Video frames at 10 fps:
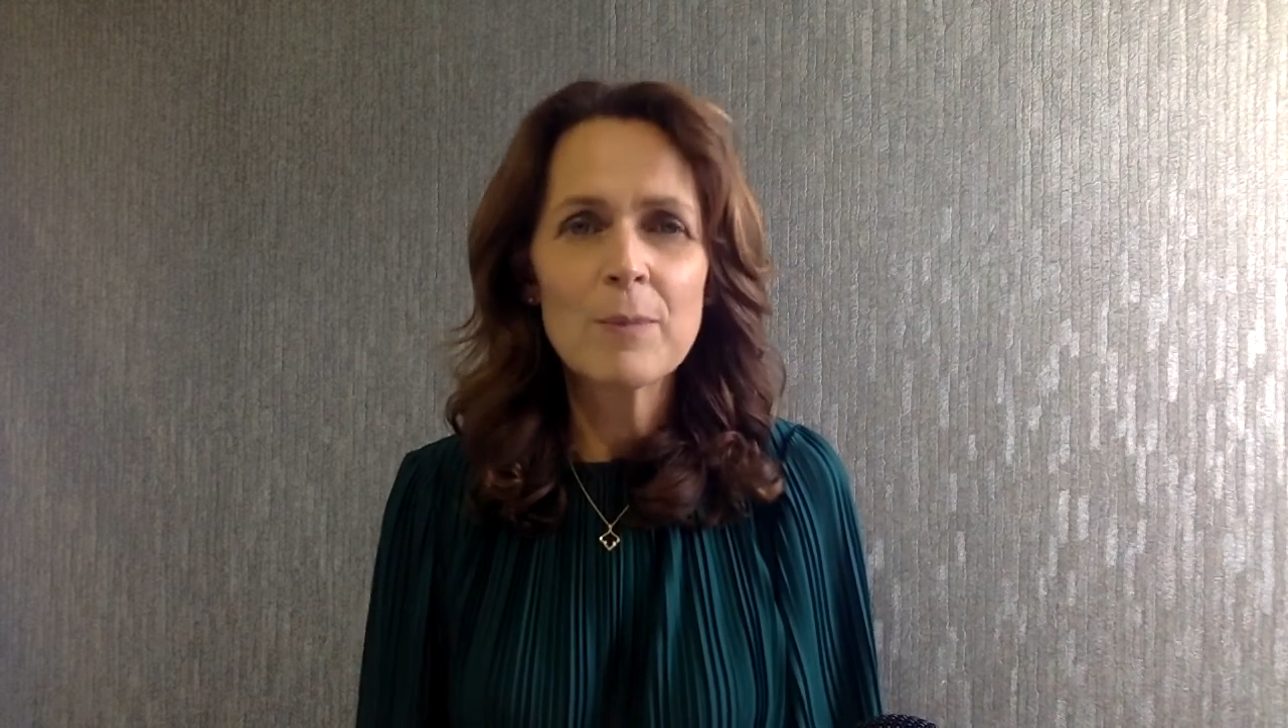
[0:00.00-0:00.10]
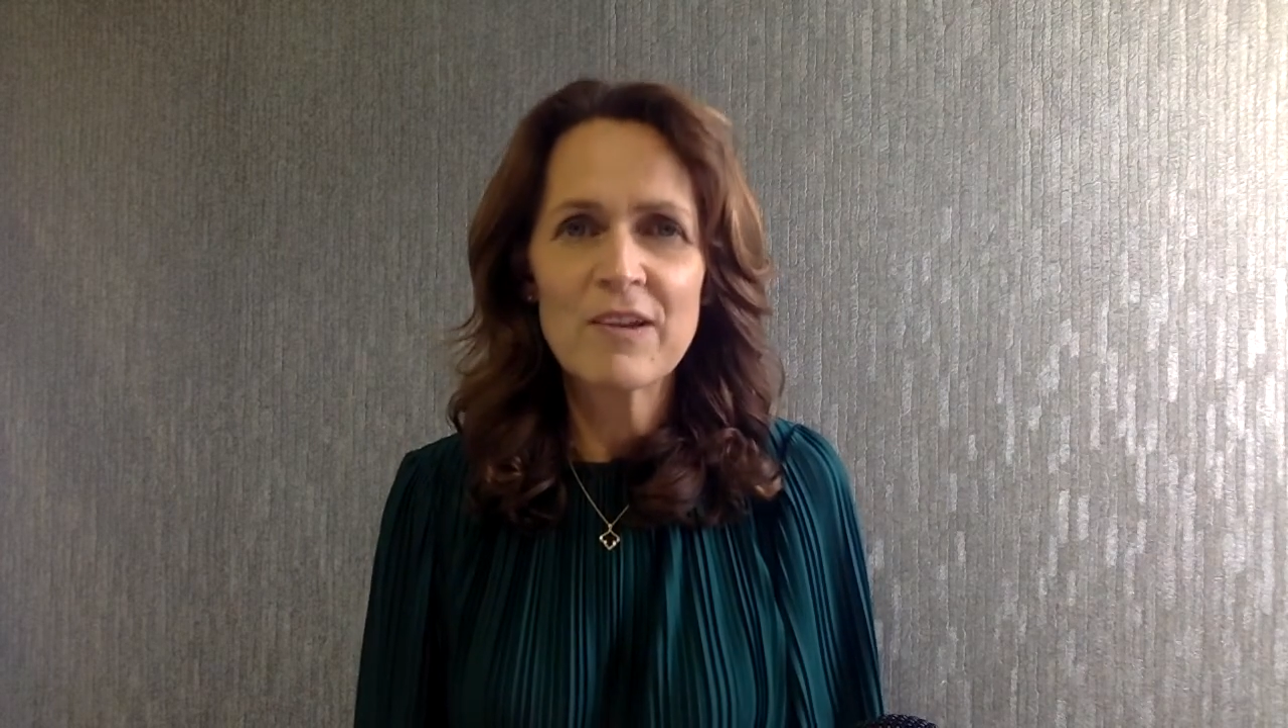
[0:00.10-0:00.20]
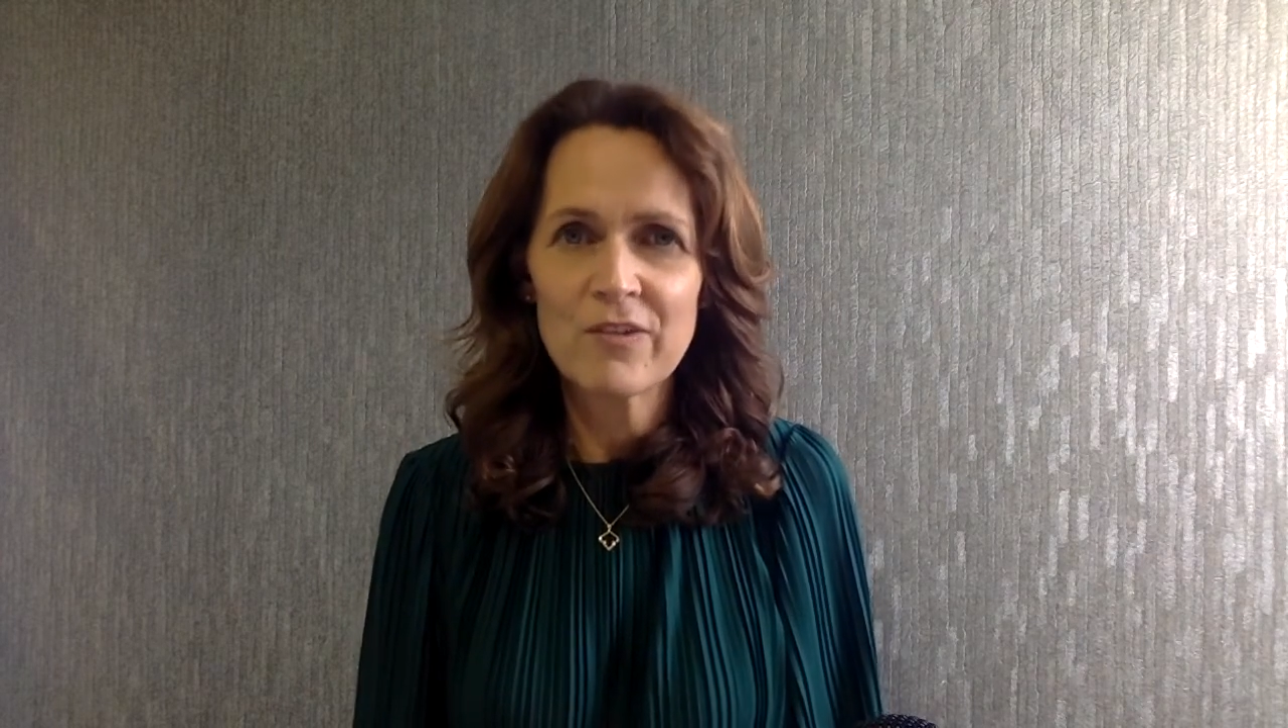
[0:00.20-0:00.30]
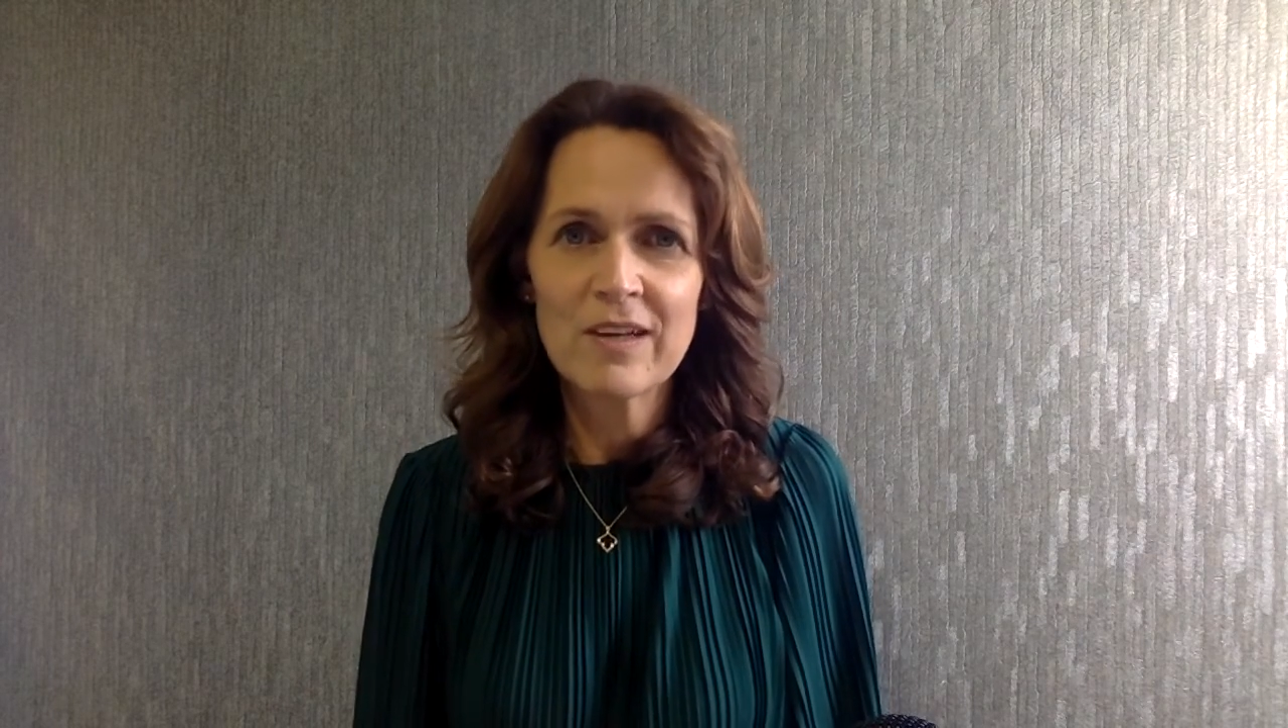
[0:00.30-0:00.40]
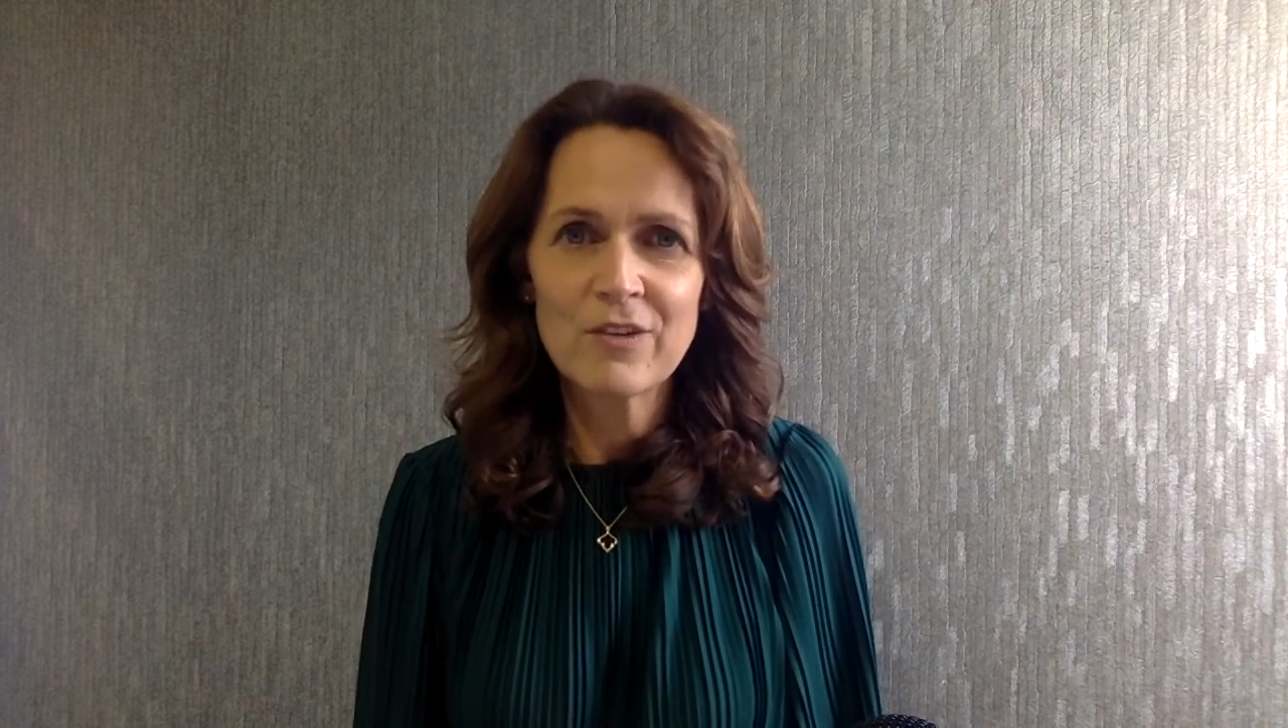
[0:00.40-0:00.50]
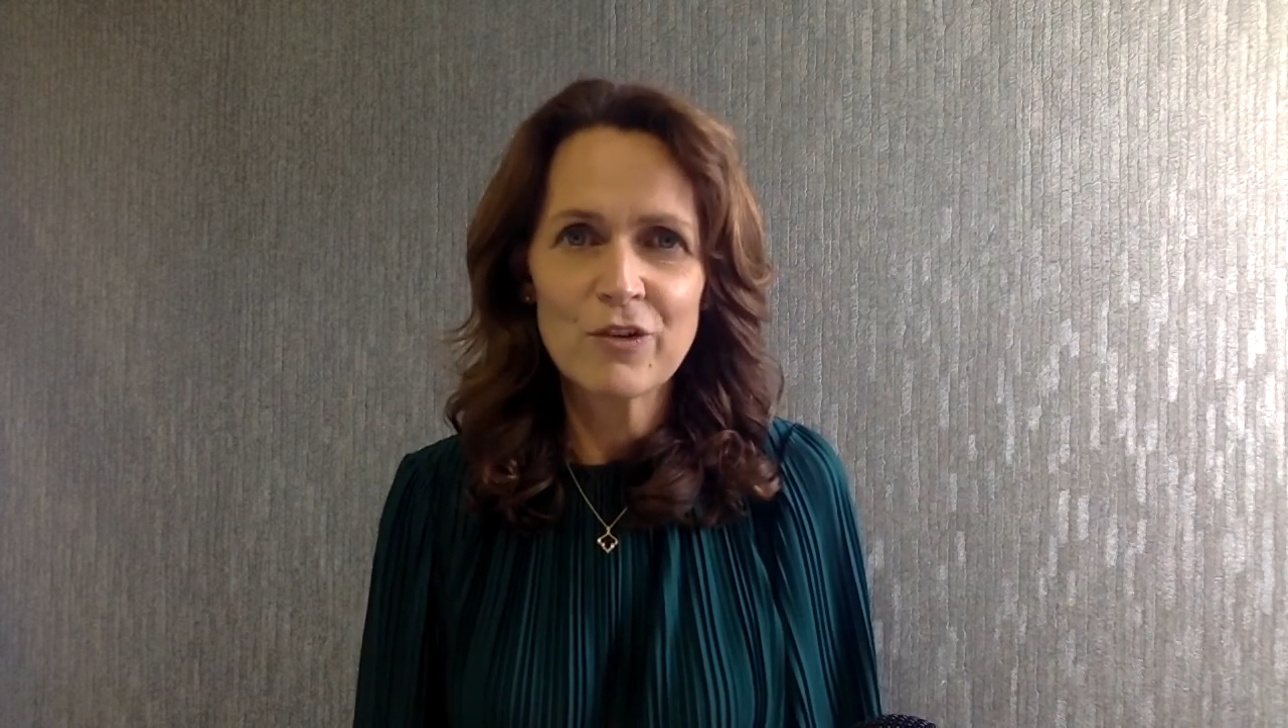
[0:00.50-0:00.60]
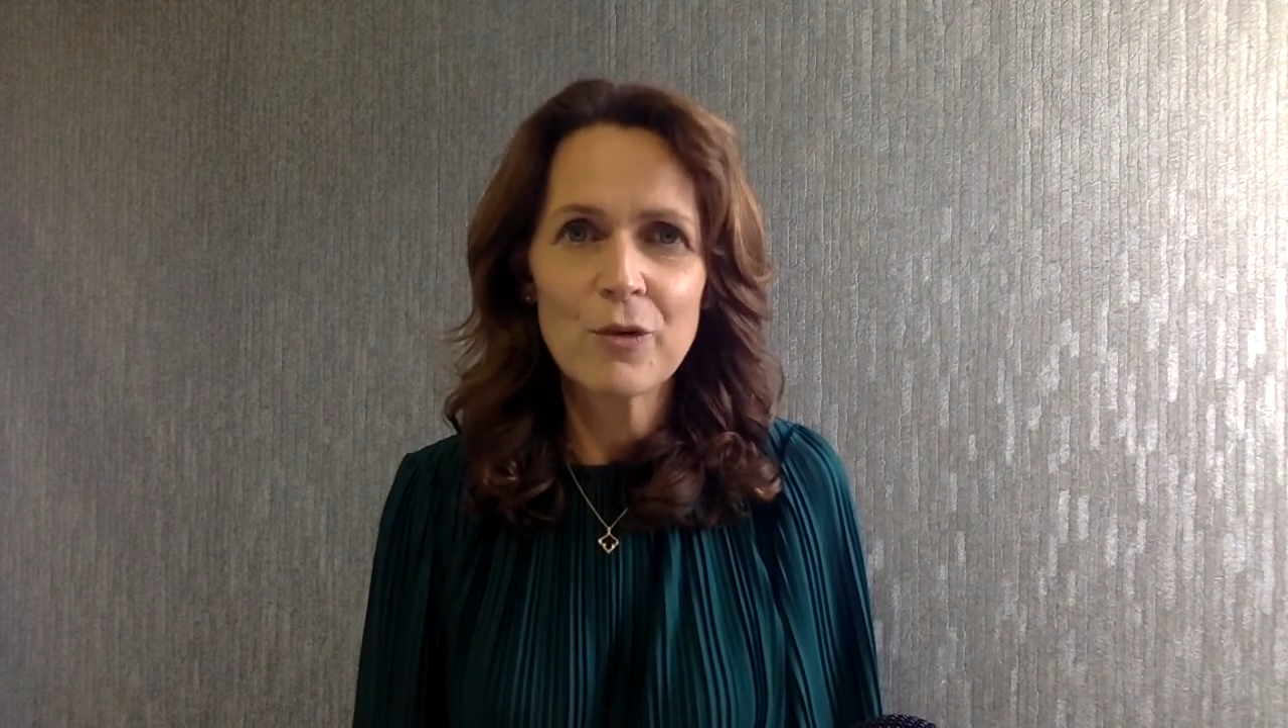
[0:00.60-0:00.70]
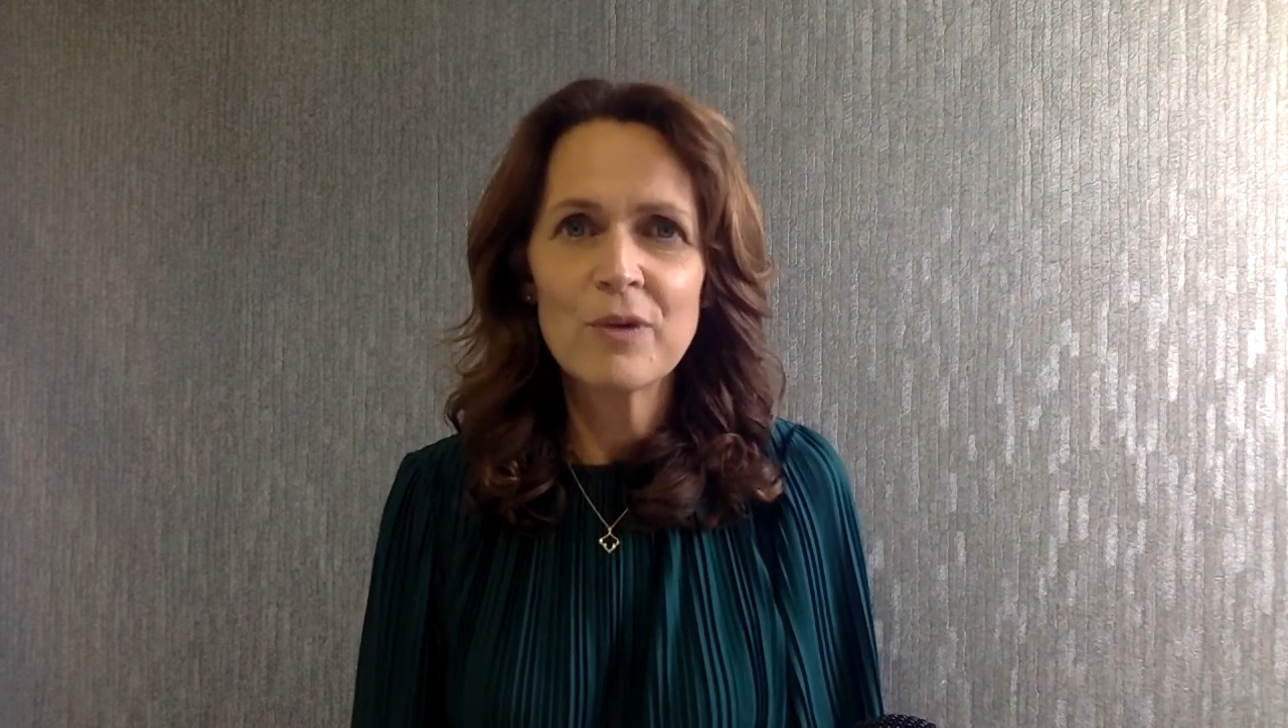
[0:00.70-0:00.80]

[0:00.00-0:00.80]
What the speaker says: the best thing to